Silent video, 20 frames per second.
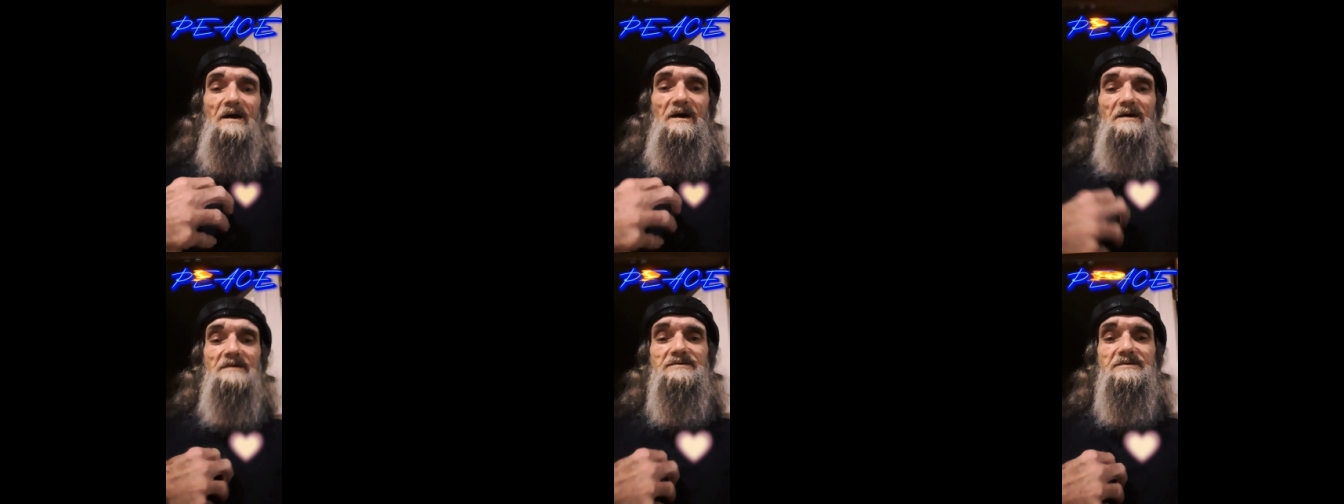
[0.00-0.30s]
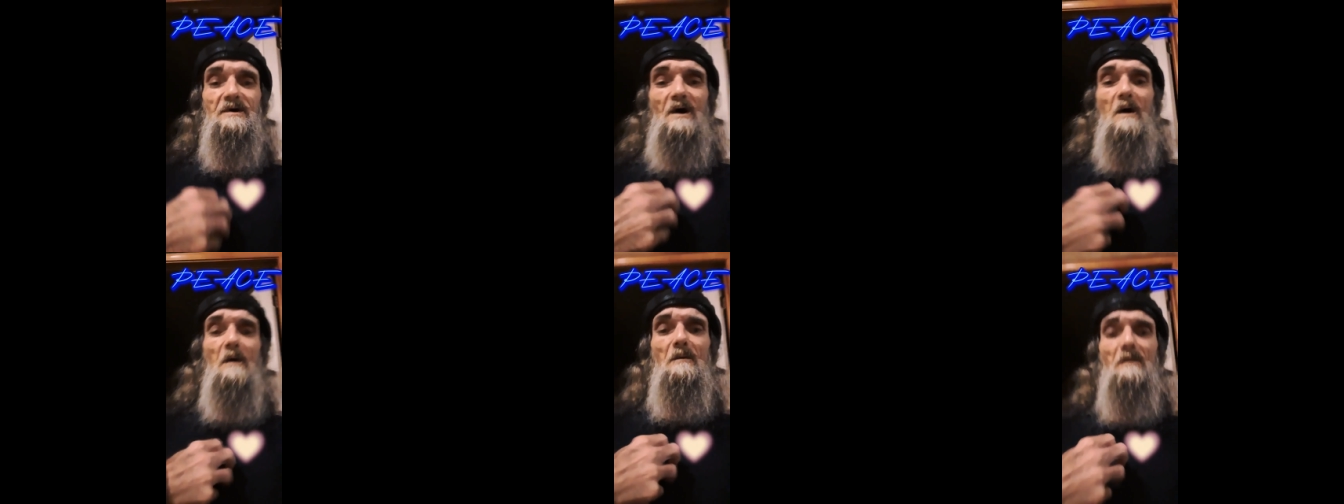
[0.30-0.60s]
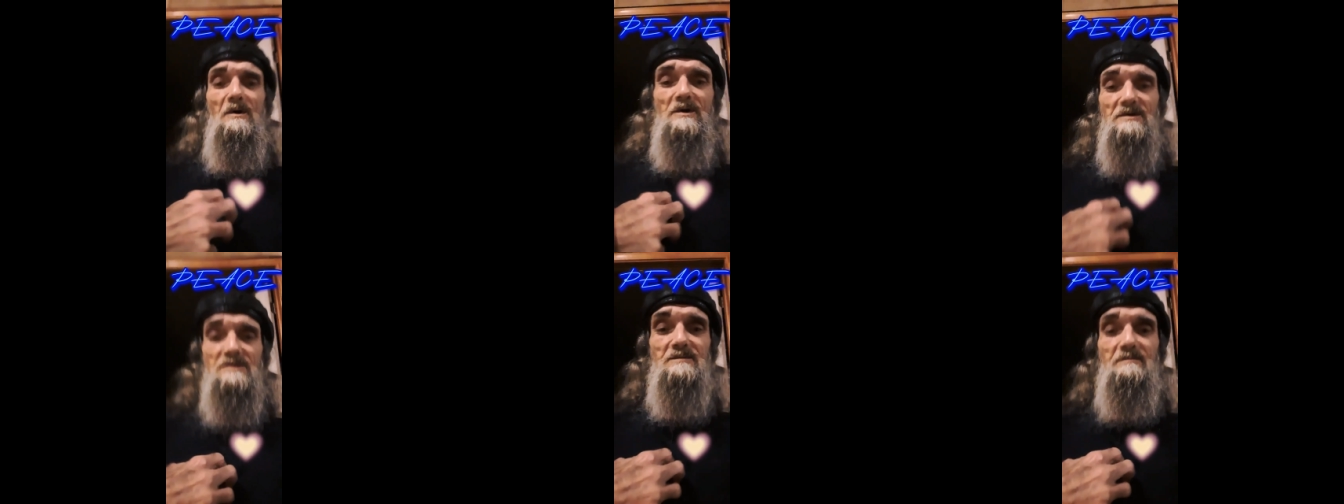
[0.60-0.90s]
It's
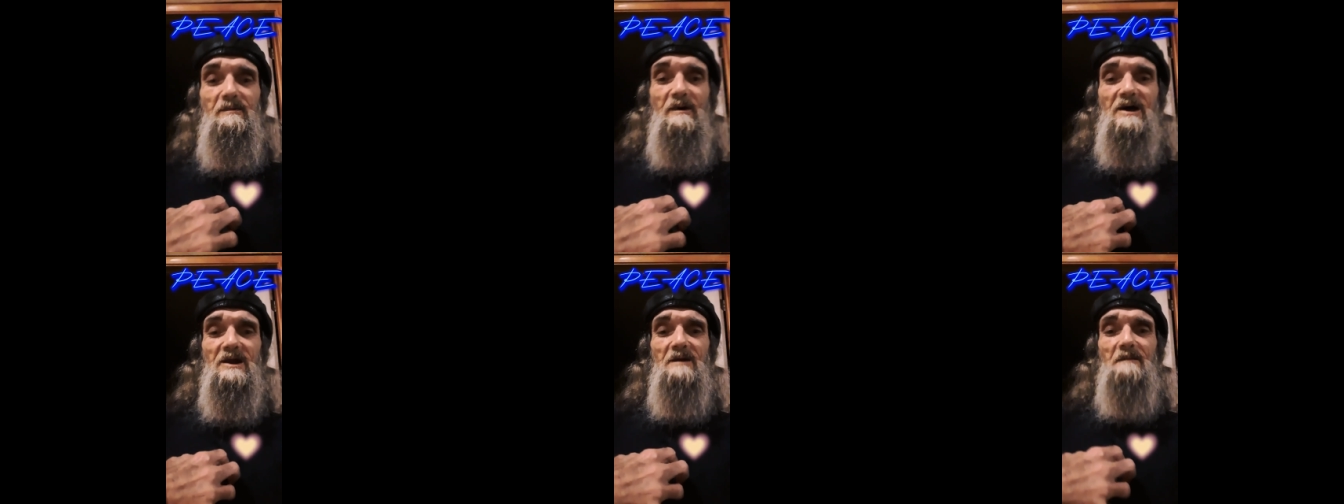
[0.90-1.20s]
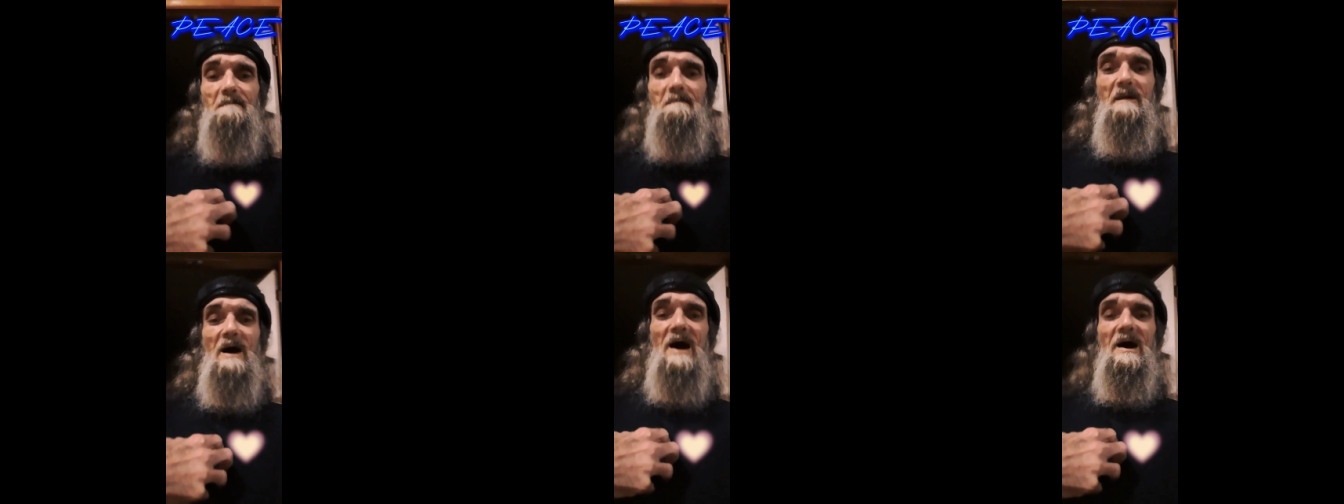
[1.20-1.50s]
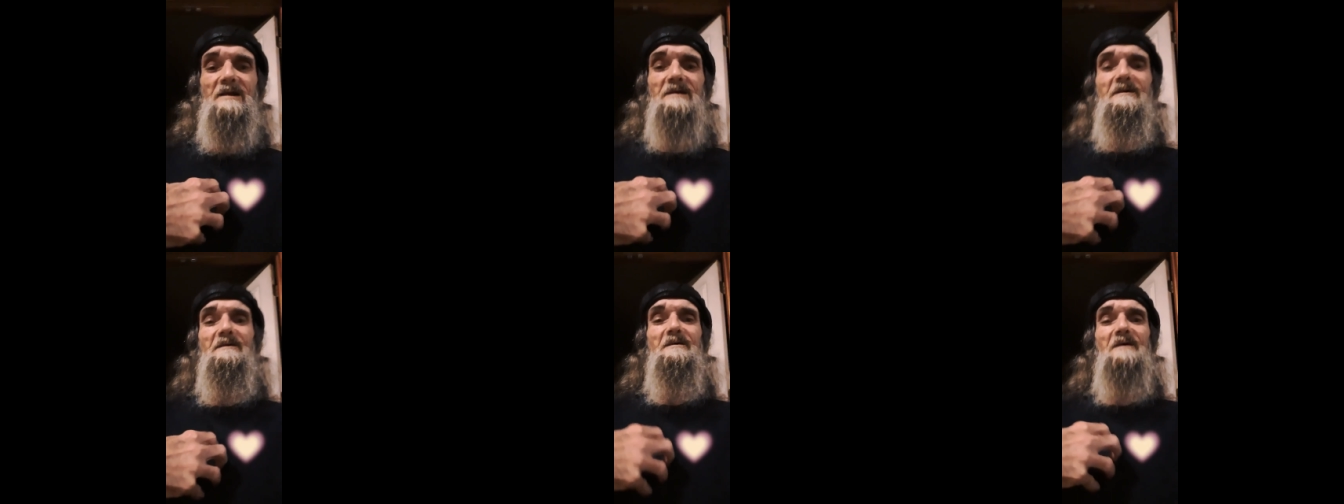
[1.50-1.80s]
always been a
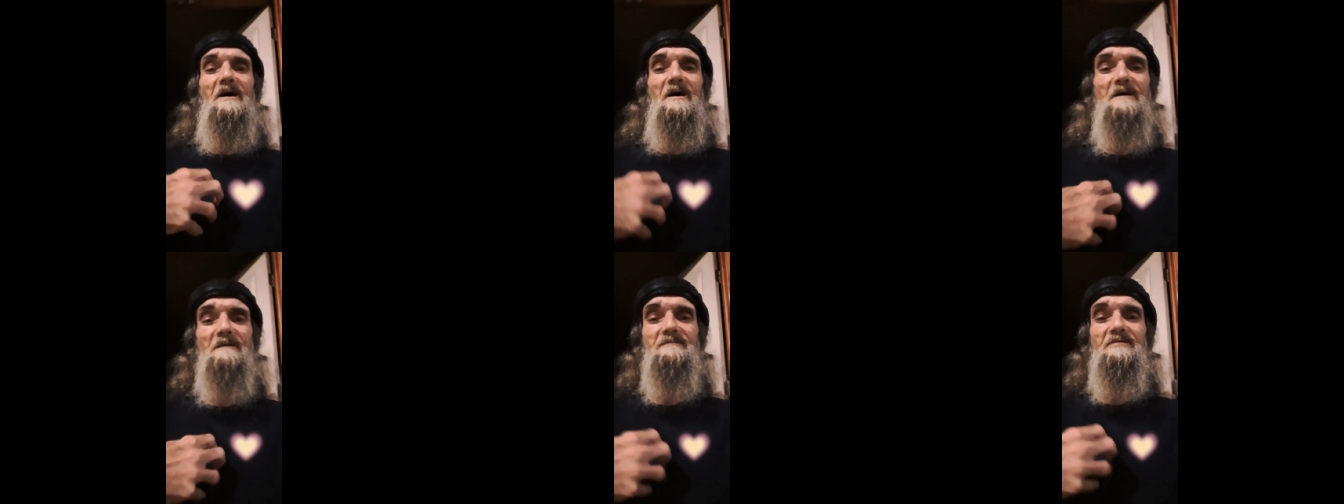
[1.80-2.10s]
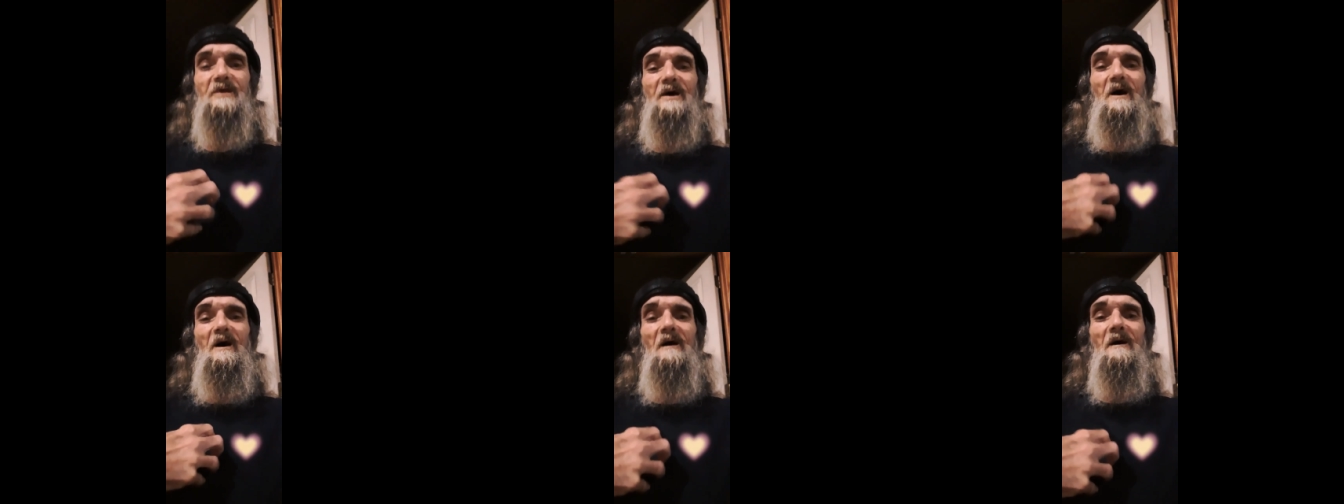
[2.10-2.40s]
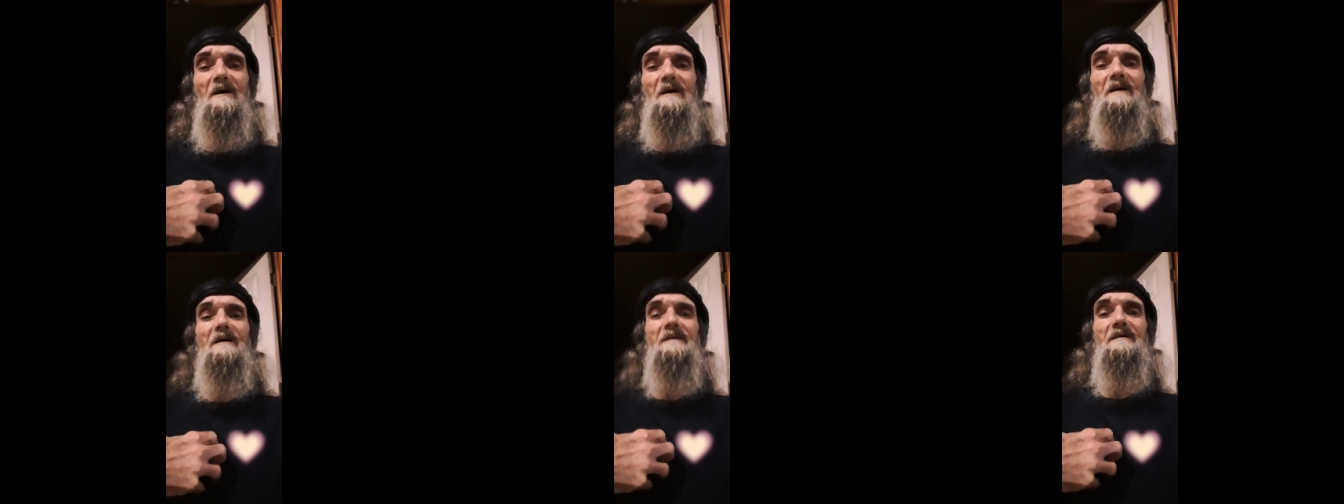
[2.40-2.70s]
matter of the
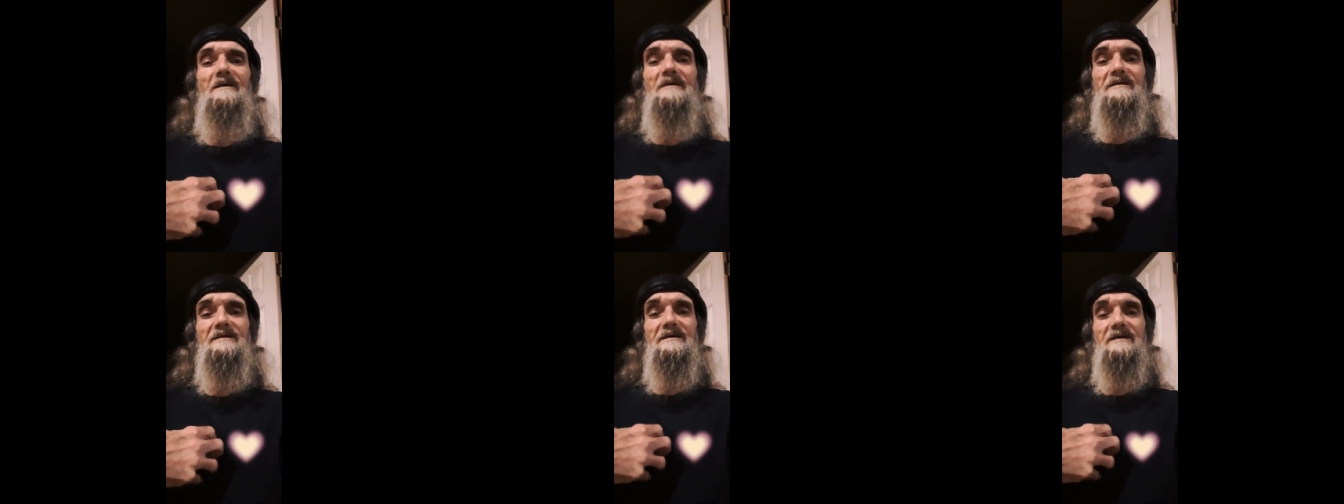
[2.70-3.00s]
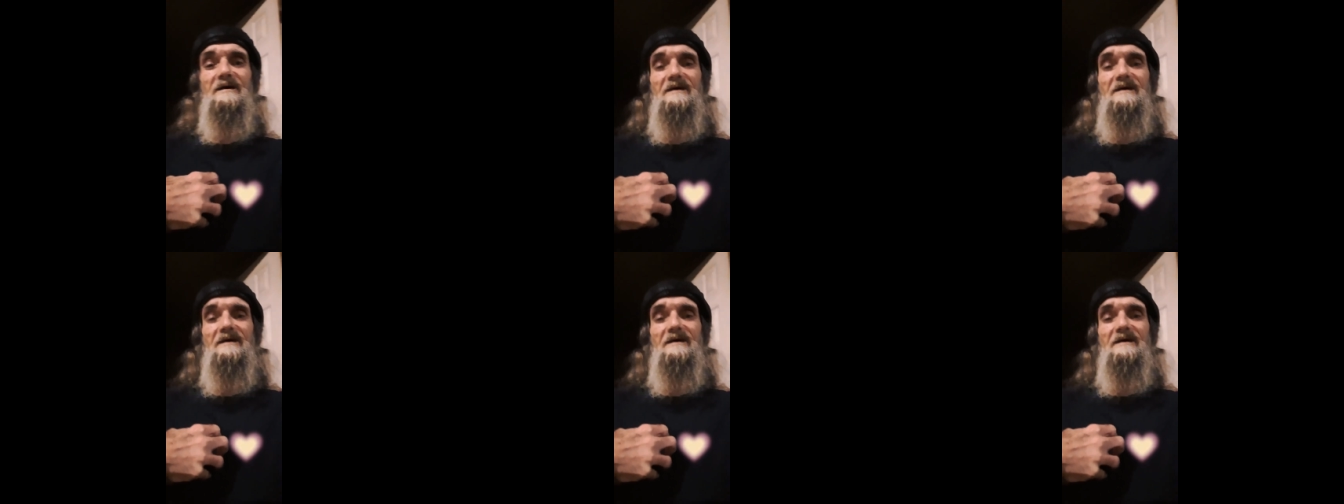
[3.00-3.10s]
heart.